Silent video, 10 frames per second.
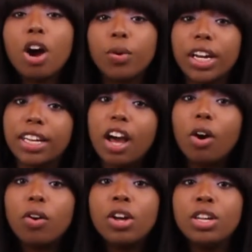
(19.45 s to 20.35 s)
already
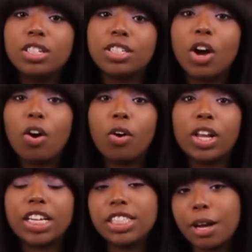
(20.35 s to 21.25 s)
know. So
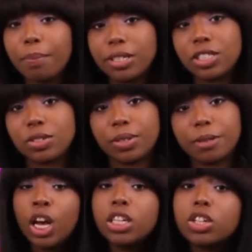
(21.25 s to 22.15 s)
let's jump into it.